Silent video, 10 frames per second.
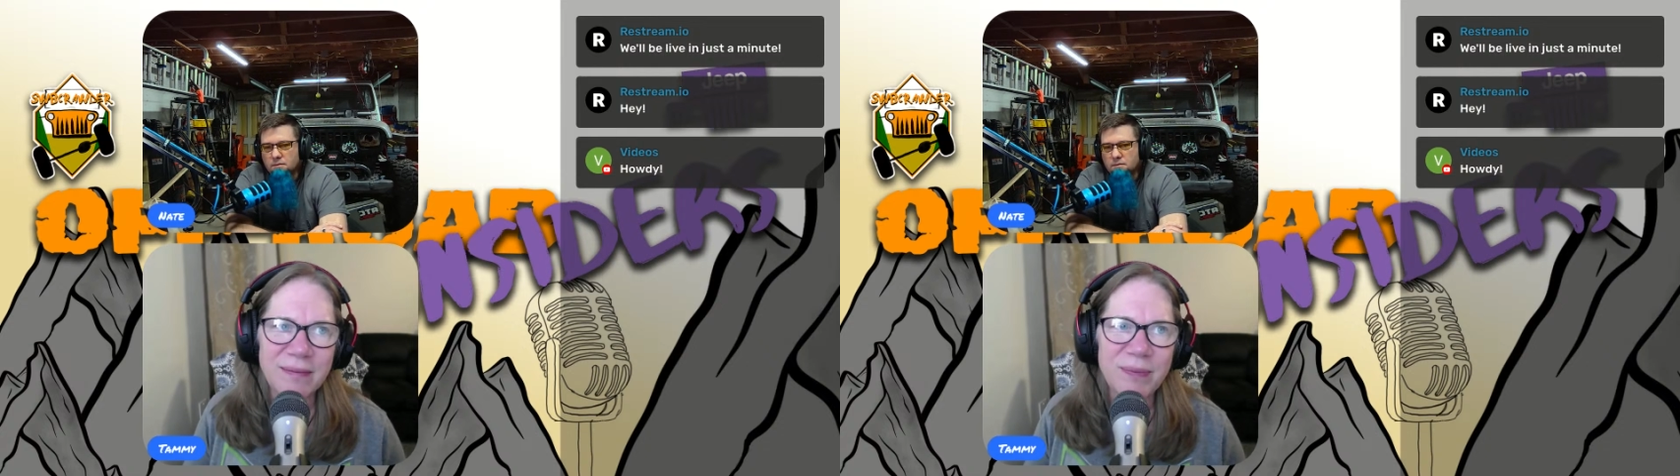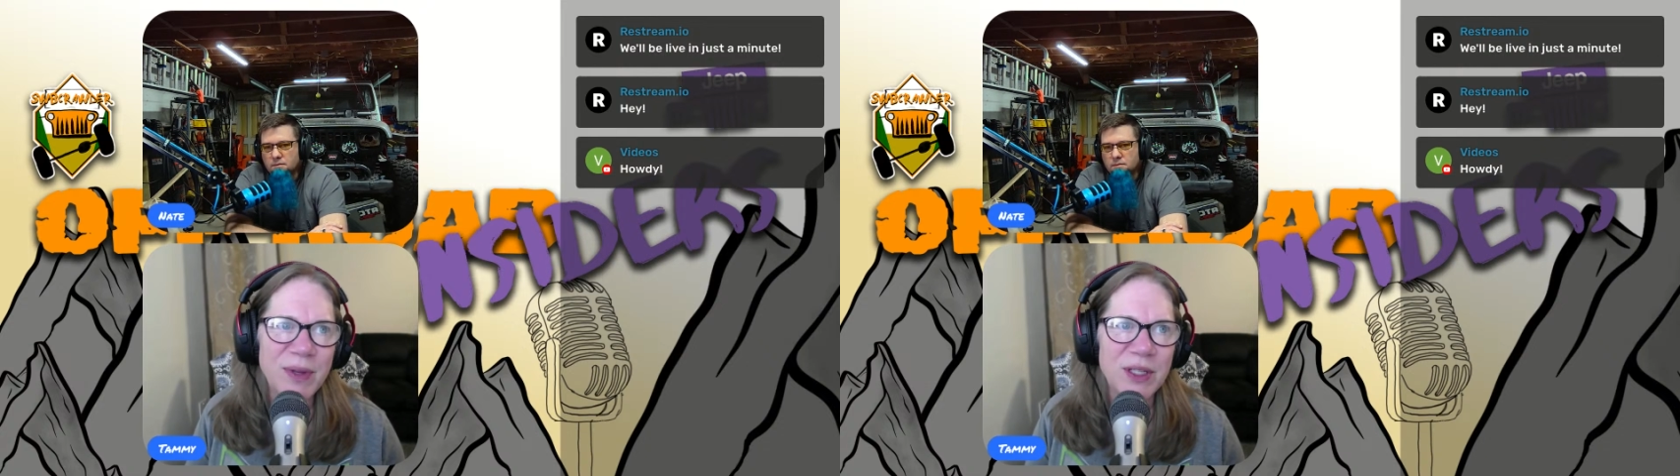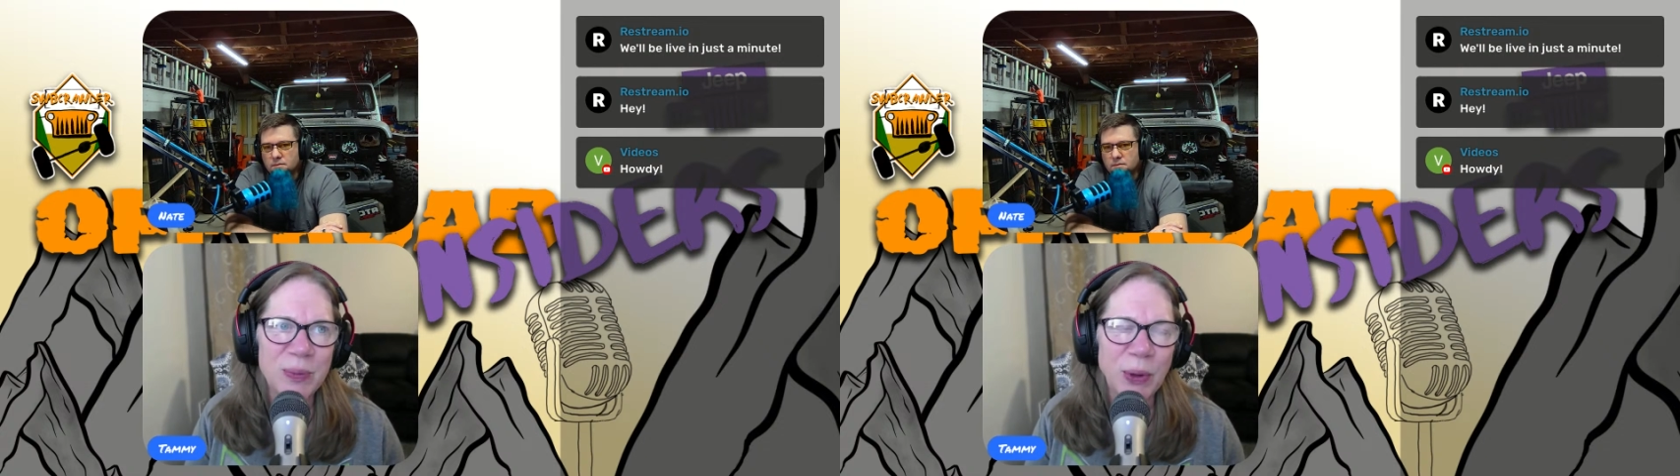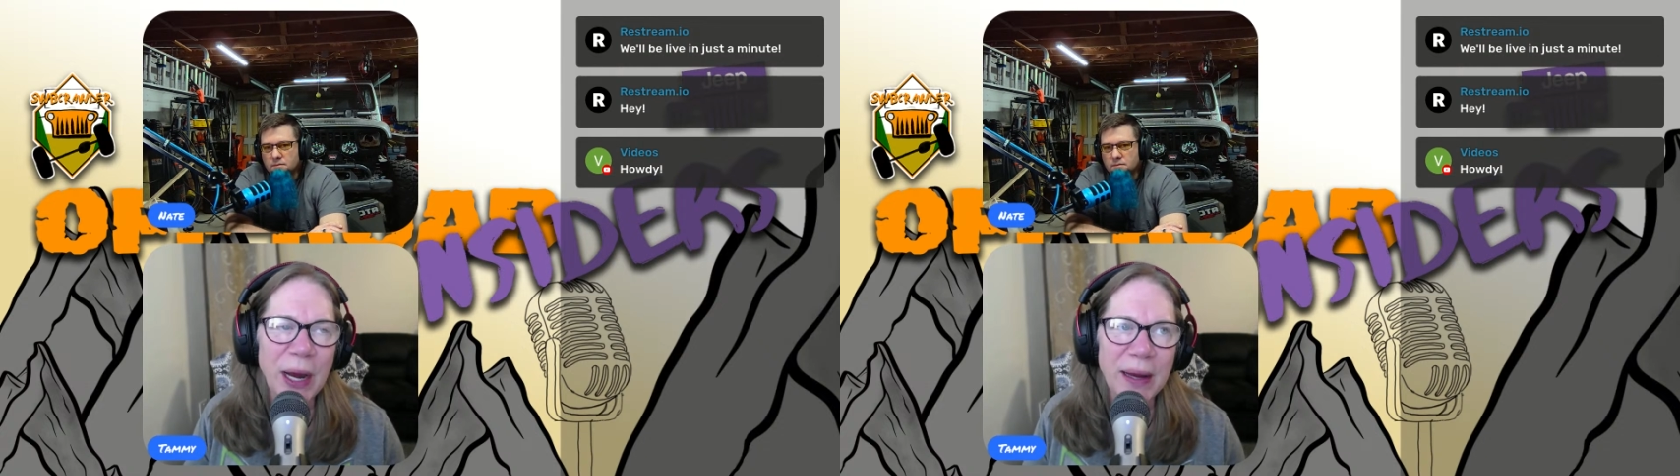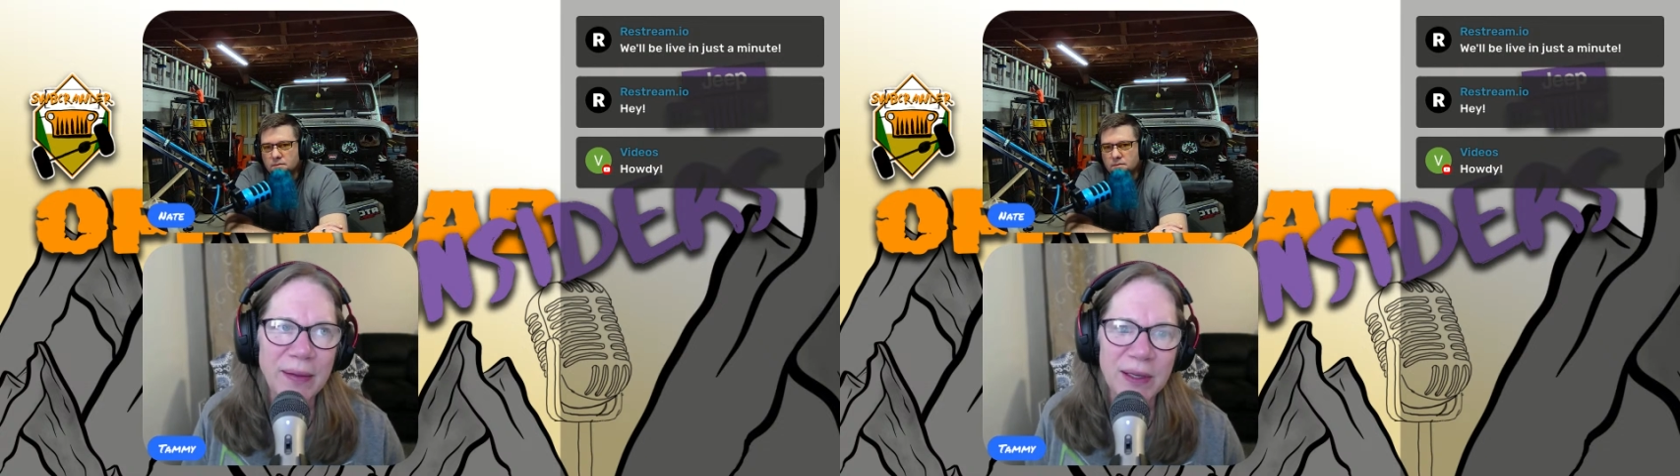the
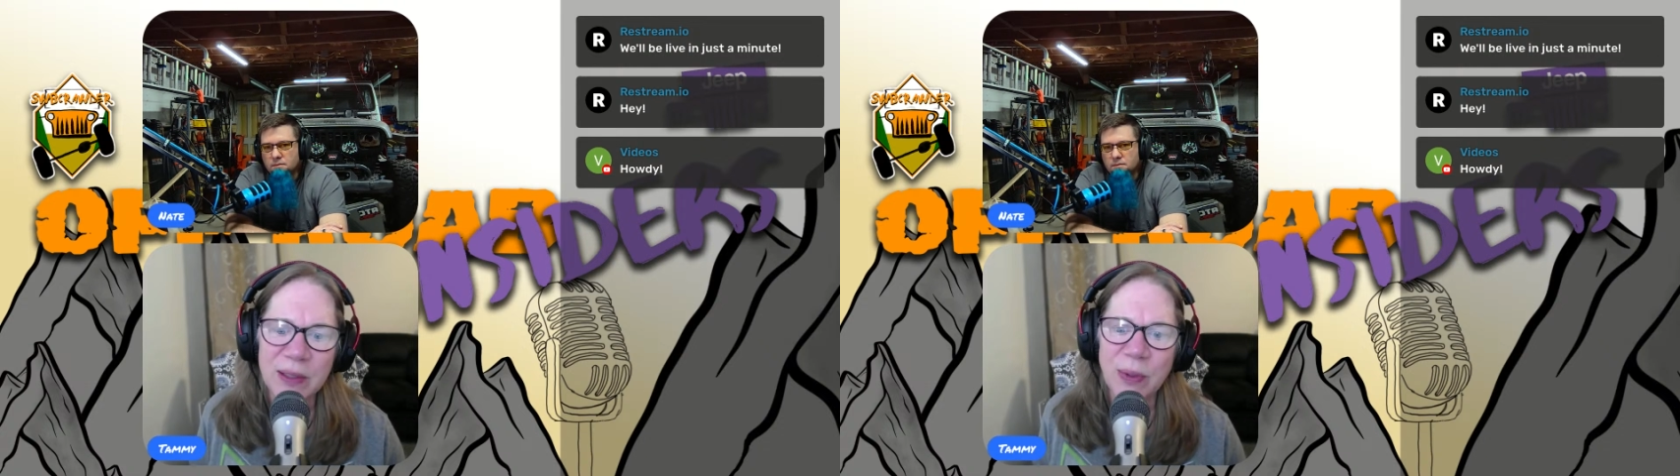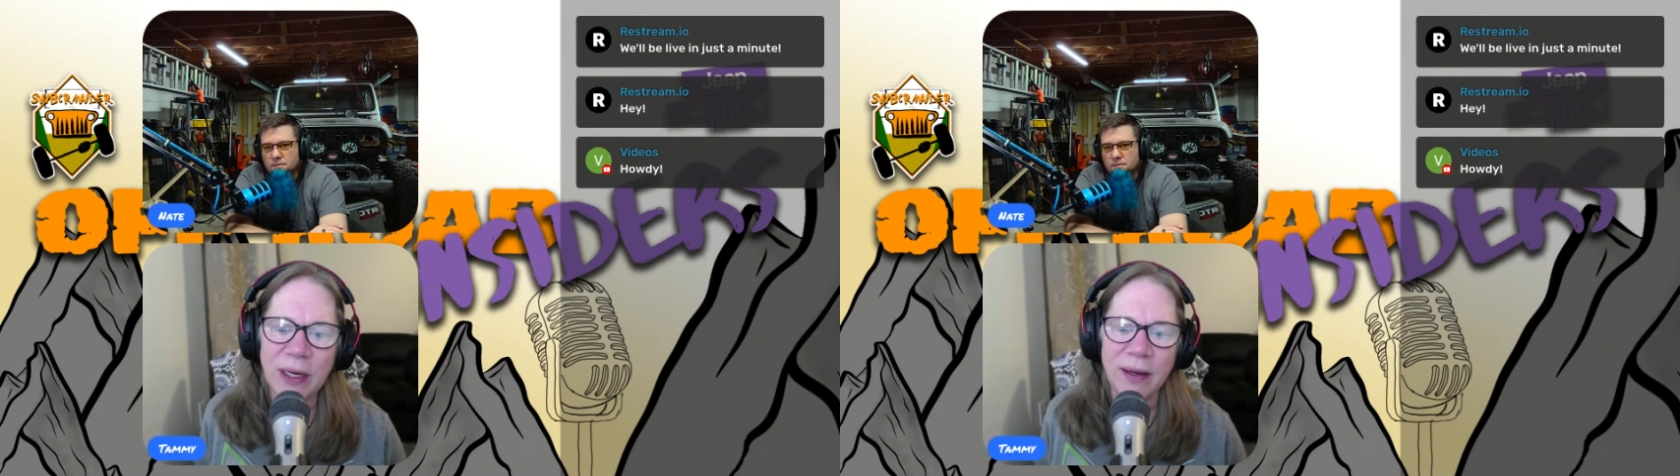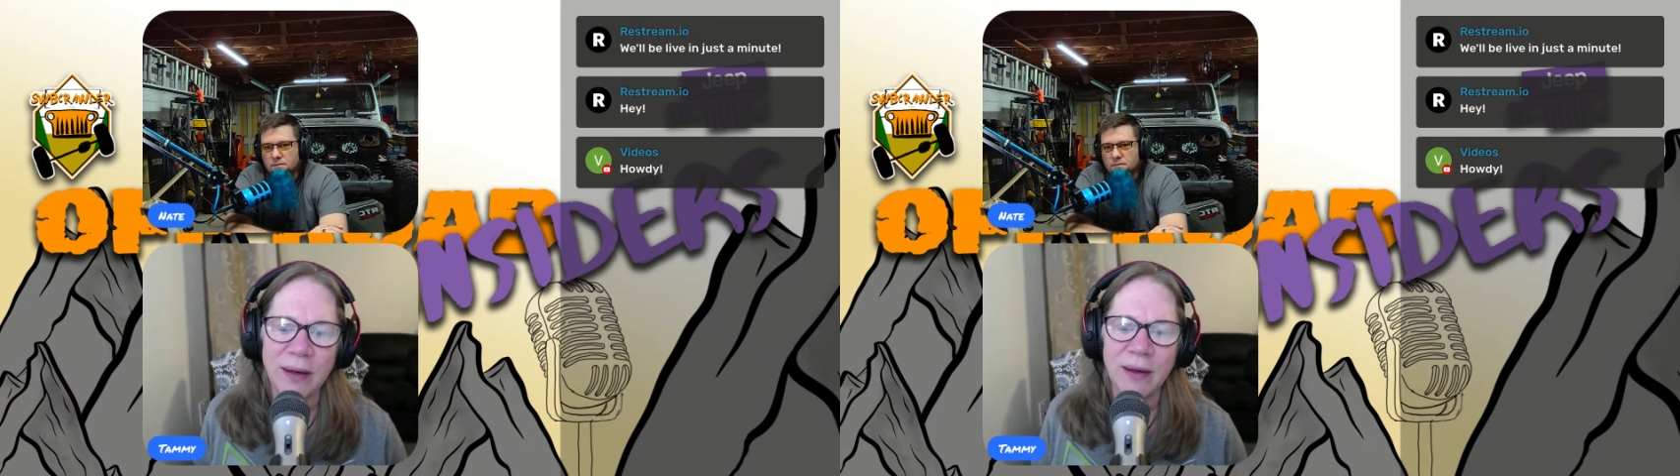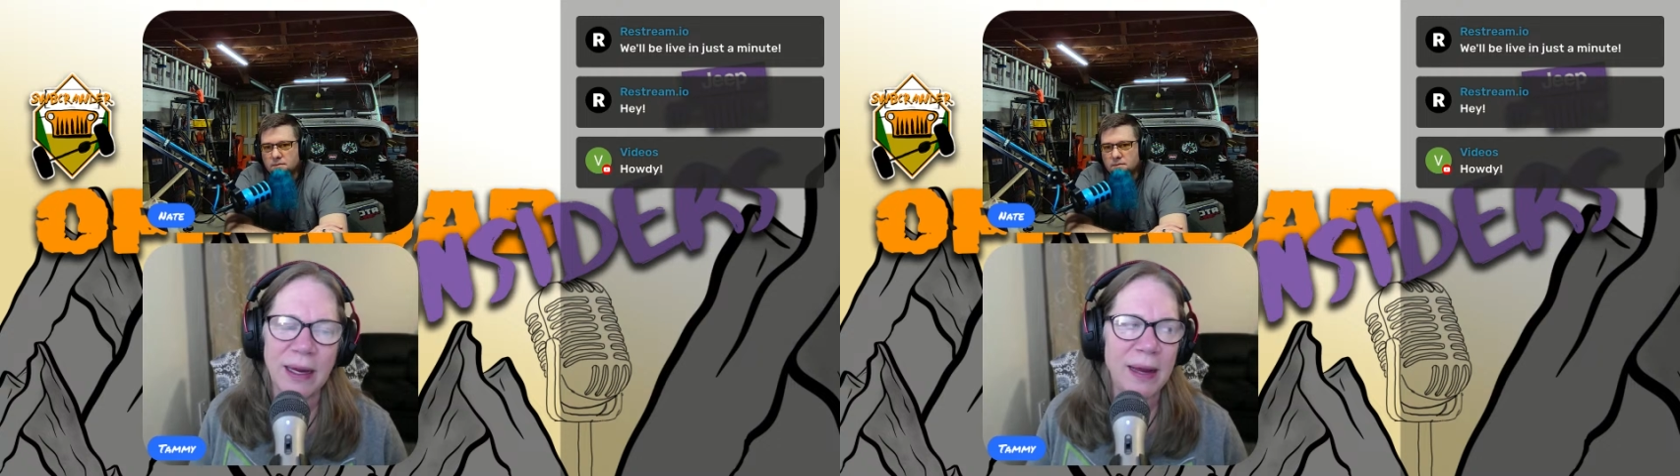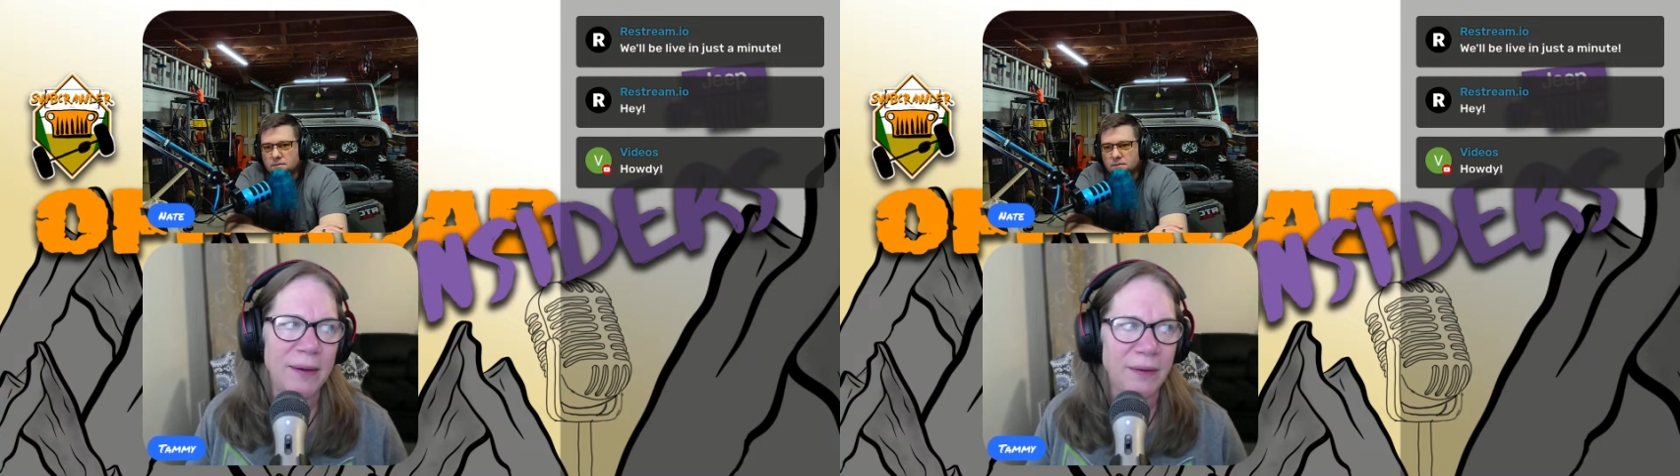spring this week, and